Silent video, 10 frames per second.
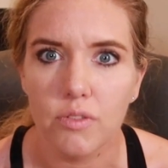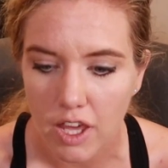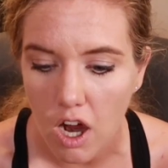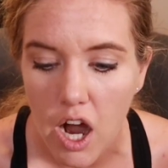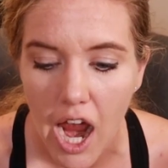if
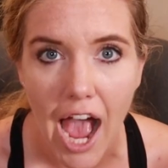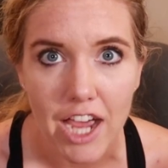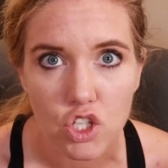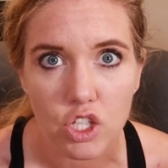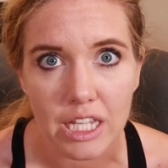they are
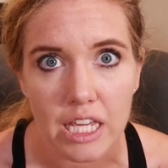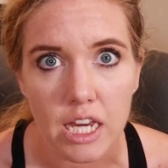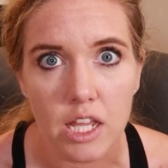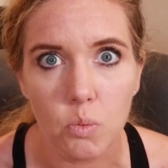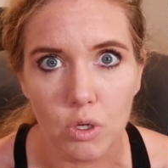actually
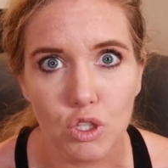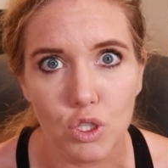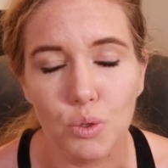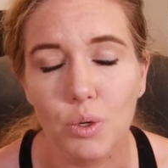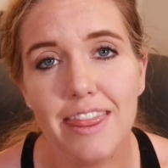in it with you,